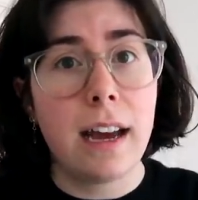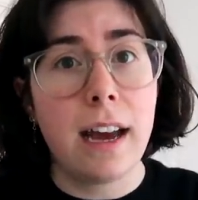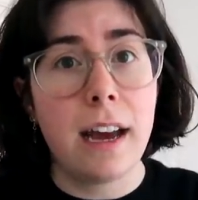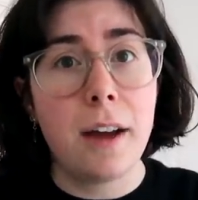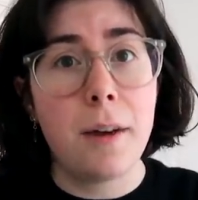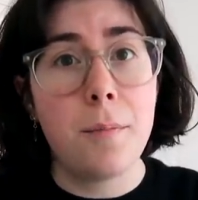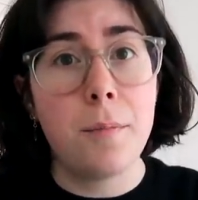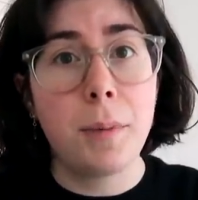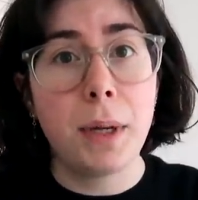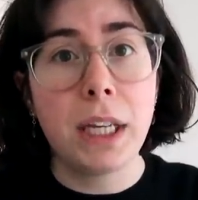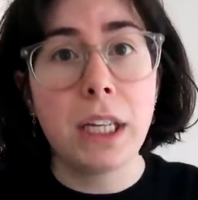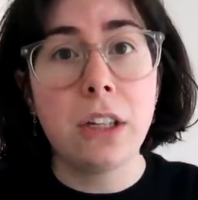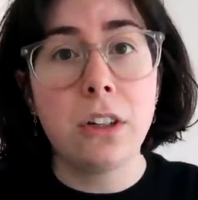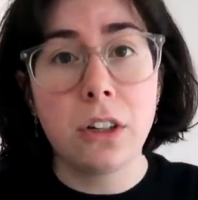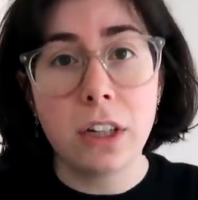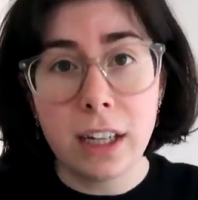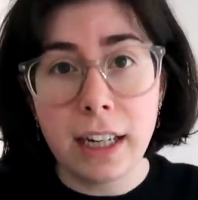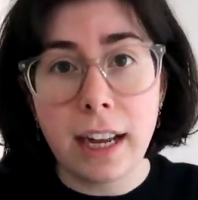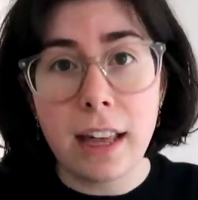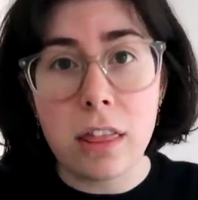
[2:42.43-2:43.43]
But
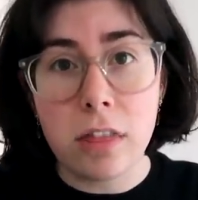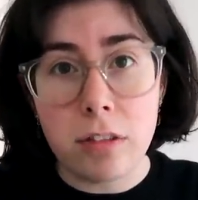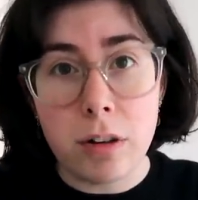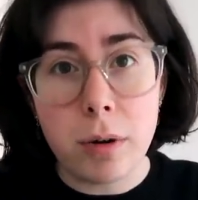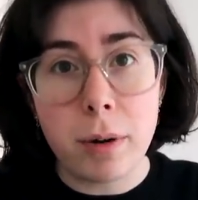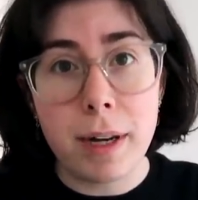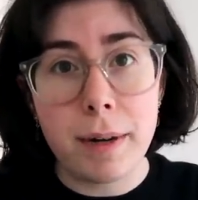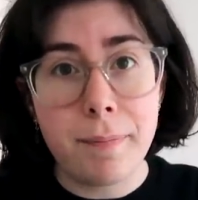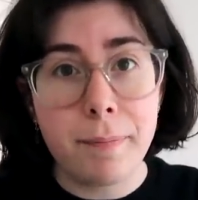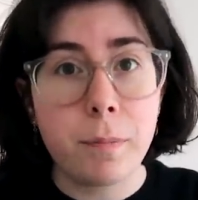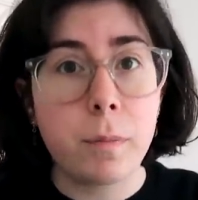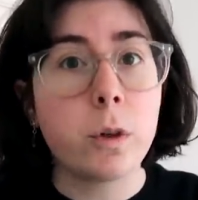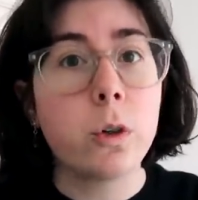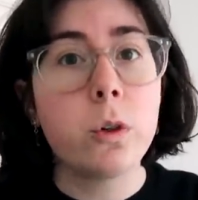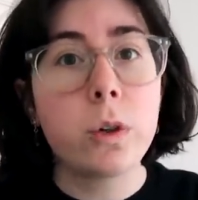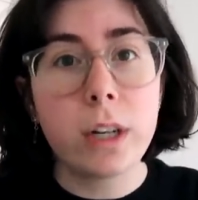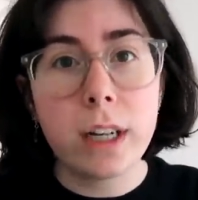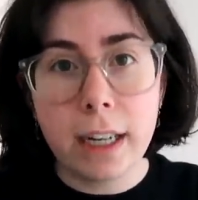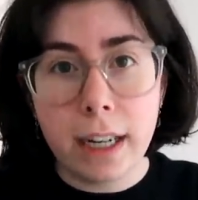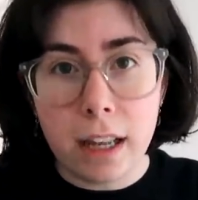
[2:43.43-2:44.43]
you're gonna get through it. We're
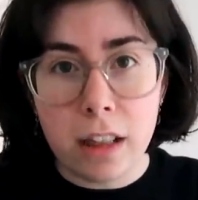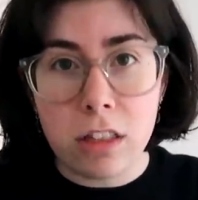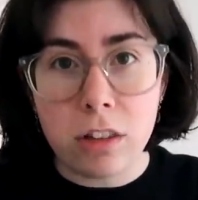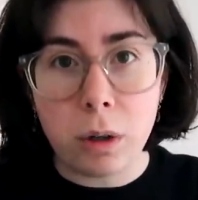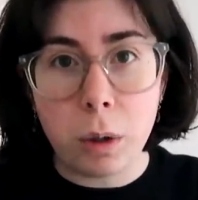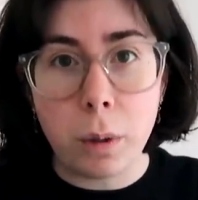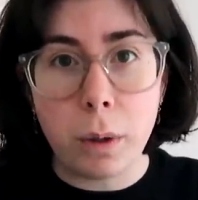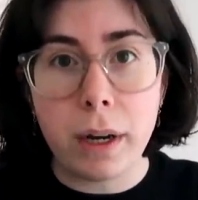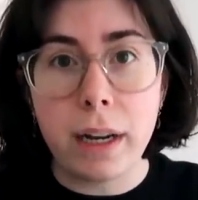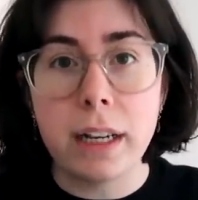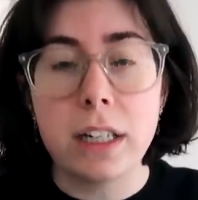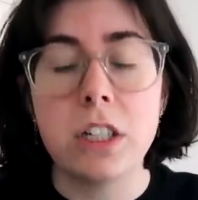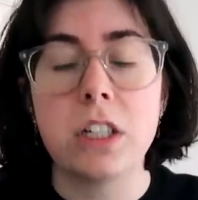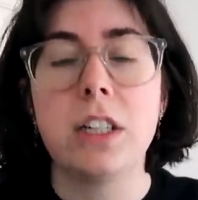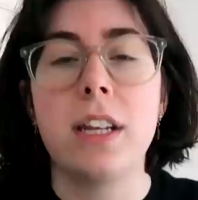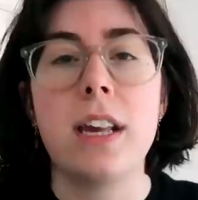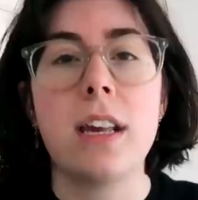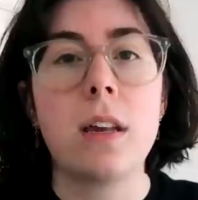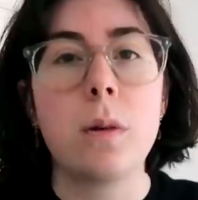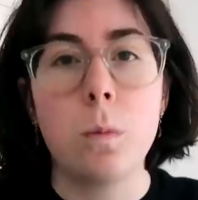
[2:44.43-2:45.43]
all gonna get through it.
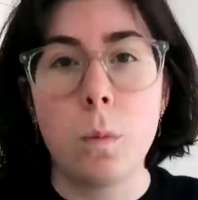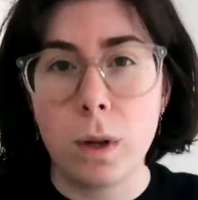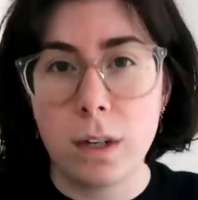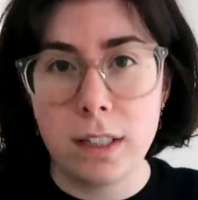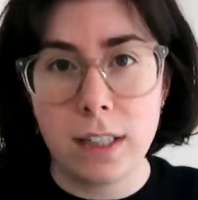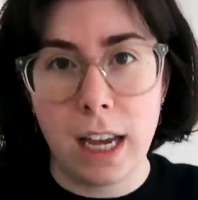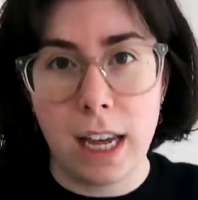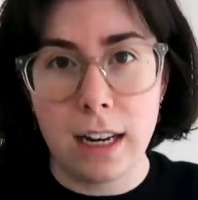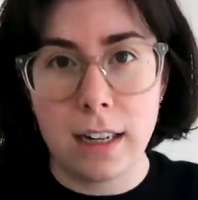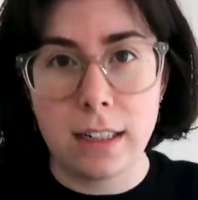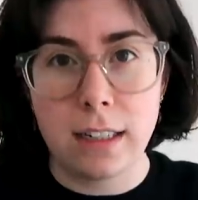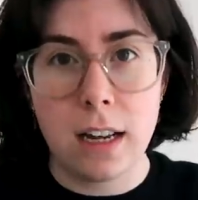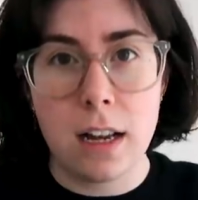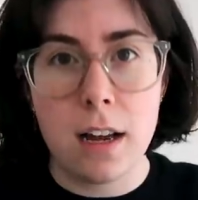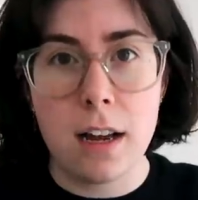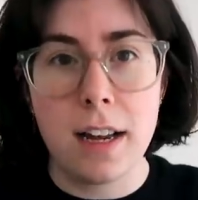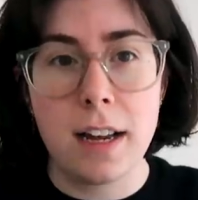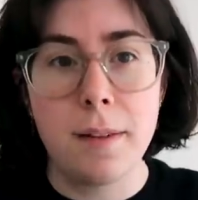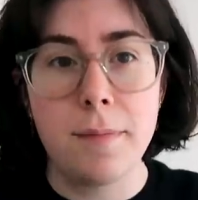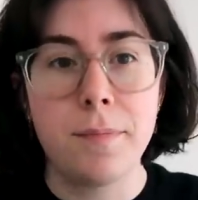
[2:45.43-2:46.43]
Just take it one day at a
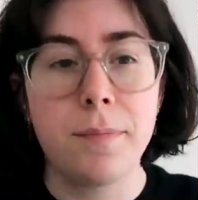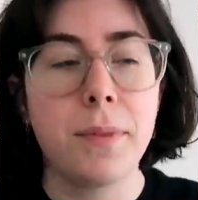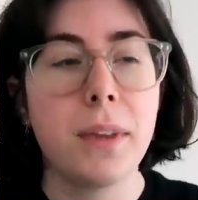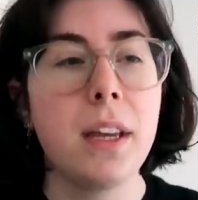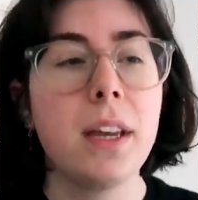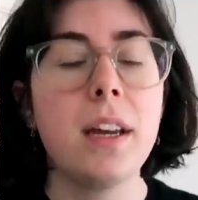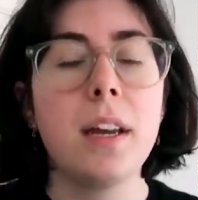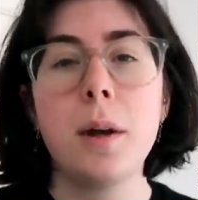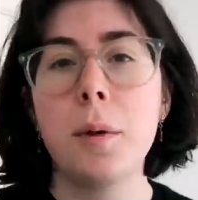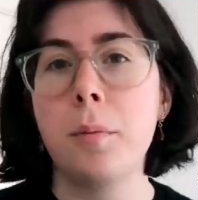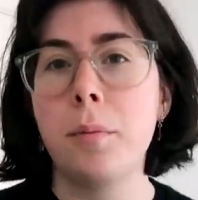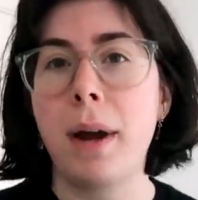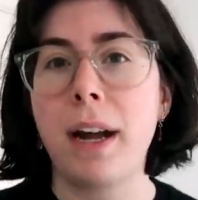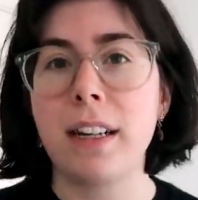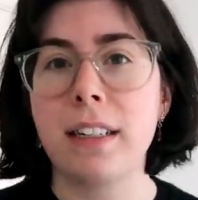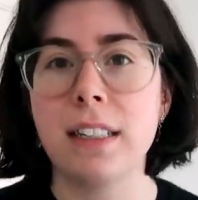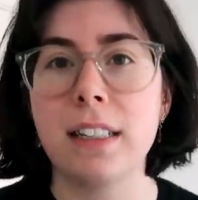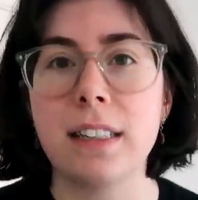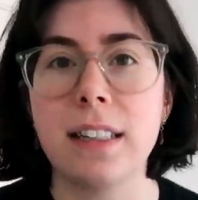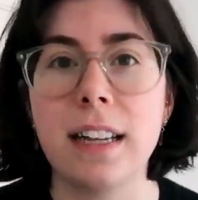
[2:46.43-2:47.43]
time.
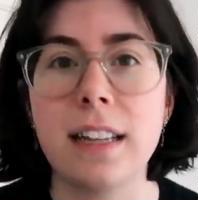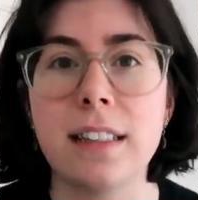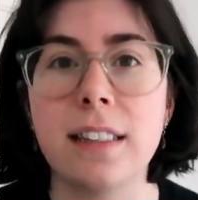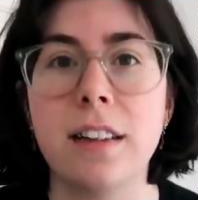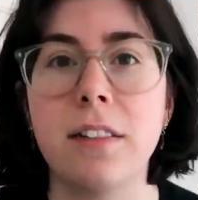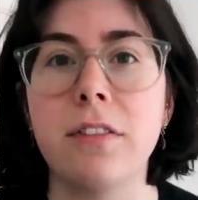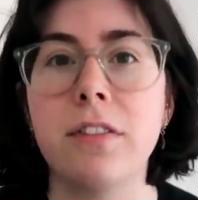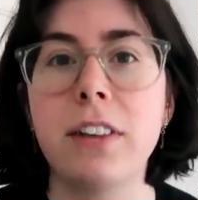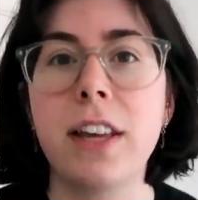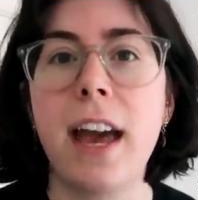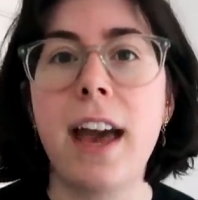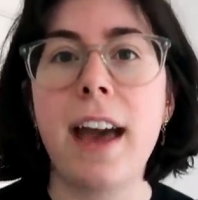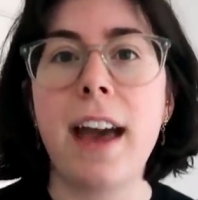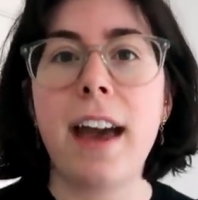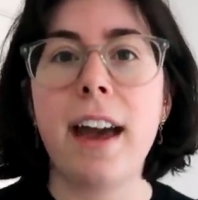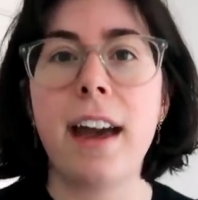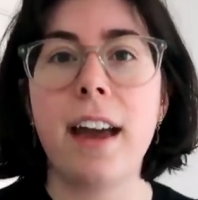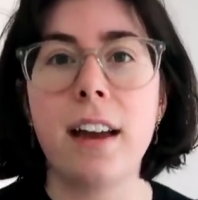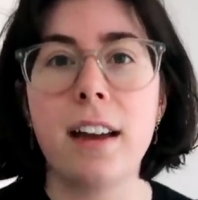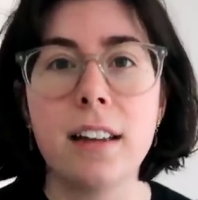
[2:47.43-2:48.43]
Practice that
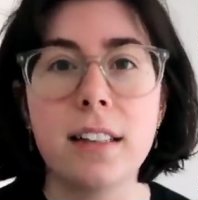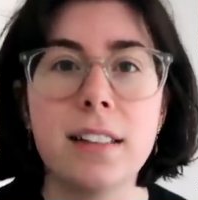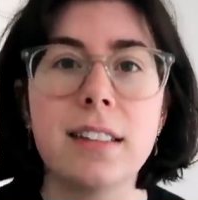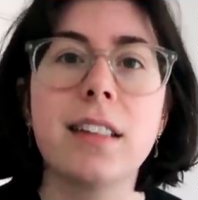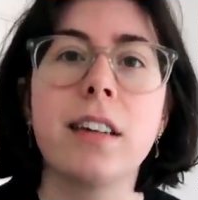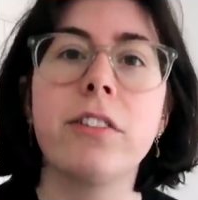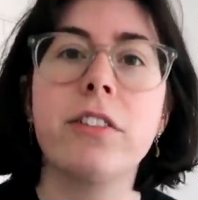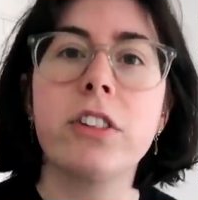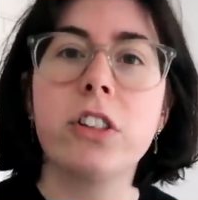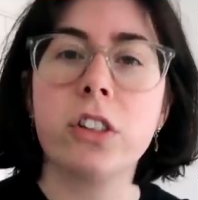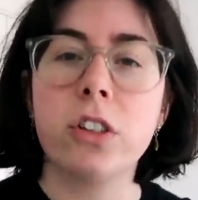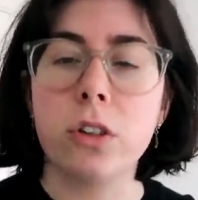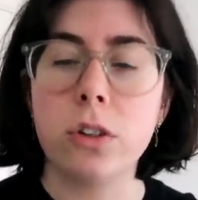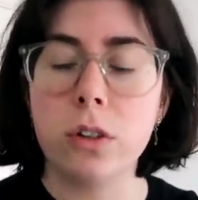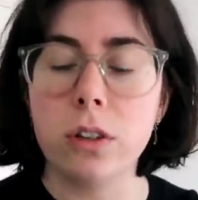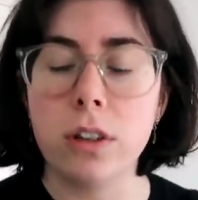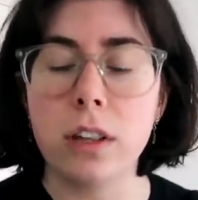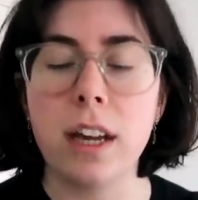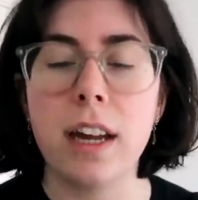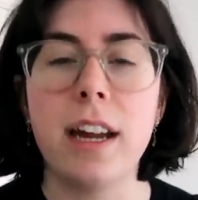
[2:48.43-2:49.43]
self-care,
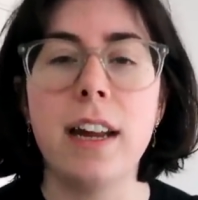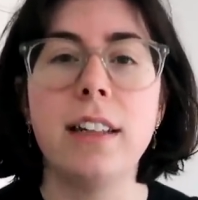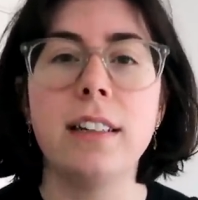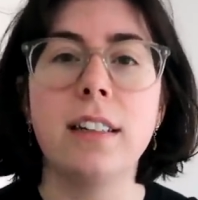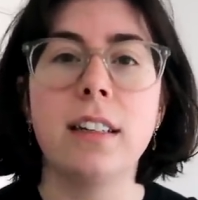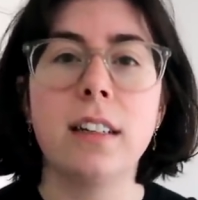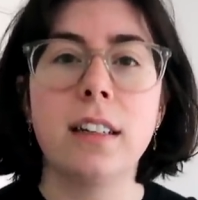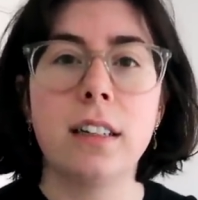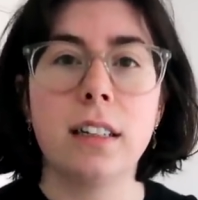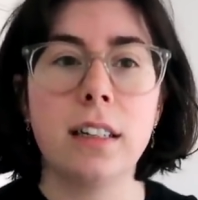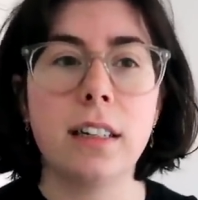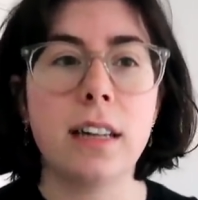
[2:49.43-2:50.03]
self-soothing.